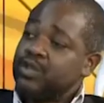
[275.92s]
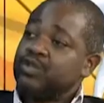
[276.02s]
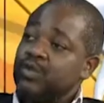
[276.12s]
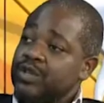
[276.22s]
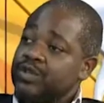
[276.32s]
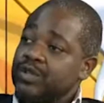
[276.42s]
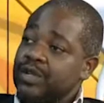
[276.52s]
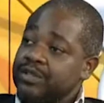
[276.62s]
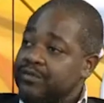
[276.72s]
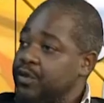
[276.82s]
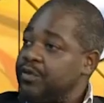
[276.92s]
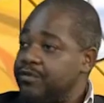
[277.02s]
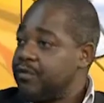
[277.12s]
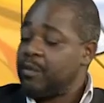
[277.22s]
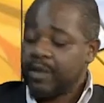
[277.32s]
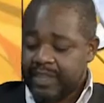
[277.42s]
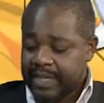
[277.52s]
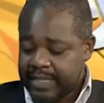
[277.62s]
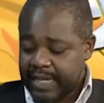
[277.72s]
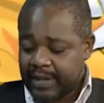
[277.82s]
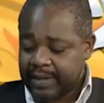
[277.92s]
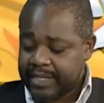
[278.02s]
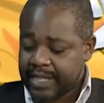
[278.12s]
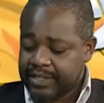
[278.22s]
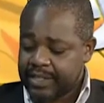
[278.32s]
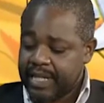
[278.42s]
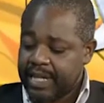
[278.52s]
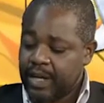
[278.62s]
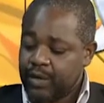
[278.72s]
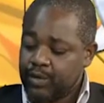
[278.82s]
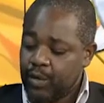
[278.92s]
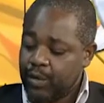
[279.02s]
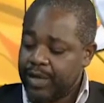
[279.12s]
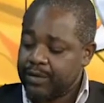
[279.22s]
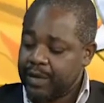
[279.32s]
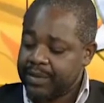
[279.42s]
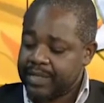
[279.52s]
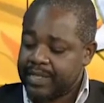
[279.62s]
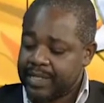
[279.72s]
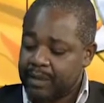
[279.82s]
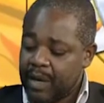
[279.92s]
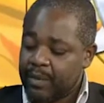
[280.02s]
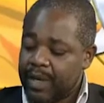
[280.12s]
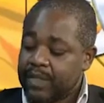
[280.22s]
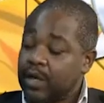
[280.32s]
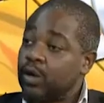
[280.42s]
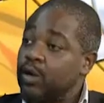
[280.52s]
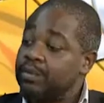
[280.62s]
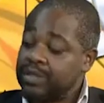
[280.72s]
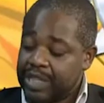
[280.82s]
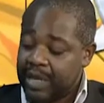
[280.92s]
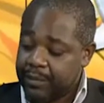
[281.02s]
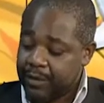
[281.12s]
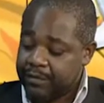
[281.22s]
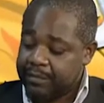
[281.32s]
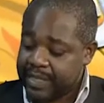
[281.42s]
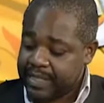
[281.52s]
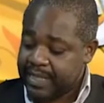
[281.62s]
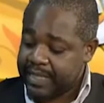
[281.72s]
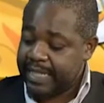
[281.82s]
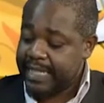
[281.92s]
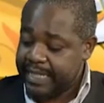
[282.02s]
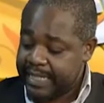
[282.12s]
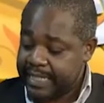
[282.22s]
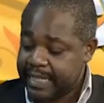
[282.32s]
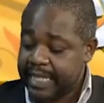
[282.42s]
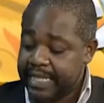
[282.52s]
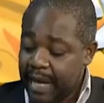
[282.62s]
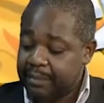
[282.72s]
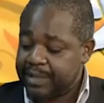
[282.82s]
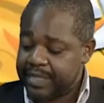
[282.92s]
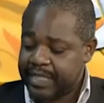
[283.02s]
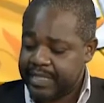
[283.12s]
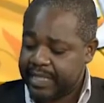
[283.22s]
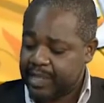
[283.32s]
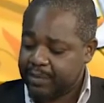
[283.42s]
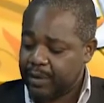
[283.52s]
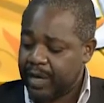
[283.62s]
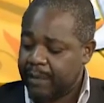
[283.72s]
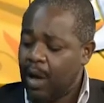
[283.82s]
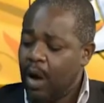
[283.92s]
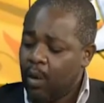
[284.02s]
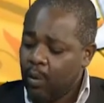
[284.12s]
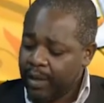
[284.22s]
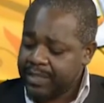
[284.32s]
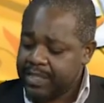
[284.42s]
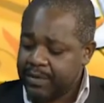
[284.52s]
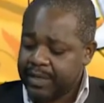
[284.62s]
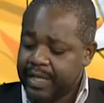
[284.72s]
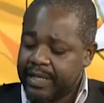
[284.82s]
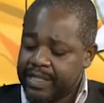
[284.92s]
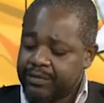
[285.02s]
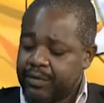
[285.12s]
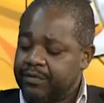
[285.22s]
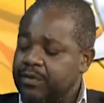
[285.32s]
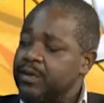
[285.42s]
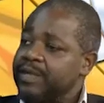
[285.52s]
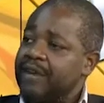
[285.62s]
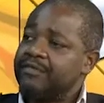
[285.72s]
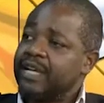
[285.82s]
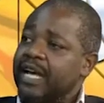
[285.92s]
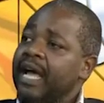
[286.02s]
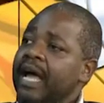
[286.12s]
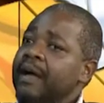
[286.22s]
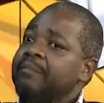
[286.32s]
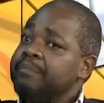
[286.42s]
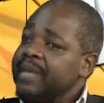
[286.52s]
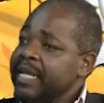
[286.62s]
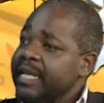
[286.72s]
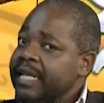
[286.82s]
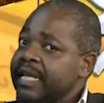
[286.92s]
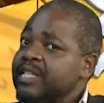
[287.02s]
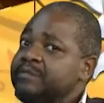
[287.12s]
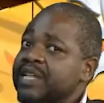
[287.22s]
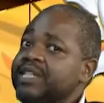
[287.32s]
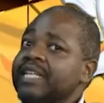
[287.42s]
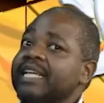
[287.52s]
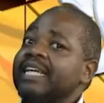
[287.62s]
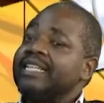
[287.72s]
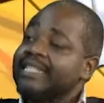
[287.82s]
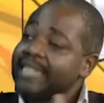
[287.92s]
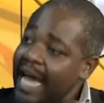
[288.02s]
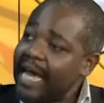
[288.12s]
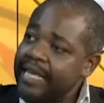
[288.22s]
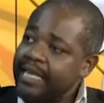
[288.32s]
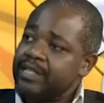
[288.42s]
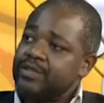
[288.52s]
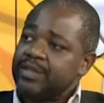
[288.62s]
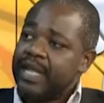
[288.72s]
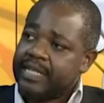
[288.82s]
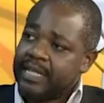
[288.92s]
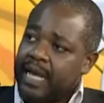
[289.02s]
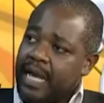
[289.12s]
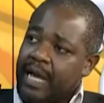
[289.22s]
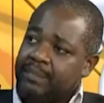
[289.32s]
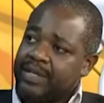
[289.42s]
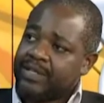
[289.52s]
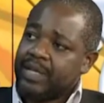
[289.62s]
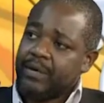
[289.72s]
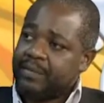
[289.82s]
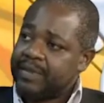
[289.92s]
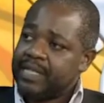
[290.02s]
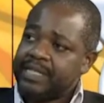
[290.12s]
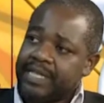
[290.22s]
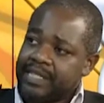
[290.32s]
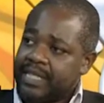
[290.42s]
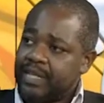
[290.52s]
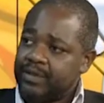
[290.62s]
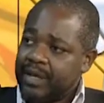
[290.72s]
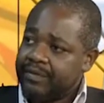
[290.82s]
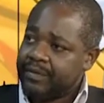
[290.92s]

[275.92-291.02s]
do want to acknowledge a few of the formal things in our discussion today. Now, you sure. already represent Zimbabwe at the Global Chamber of Business Leaders, a young business leaders program. Sure. What does the recognition from Forbes Africa mean, especially in tying into that uh, particular representation that you have?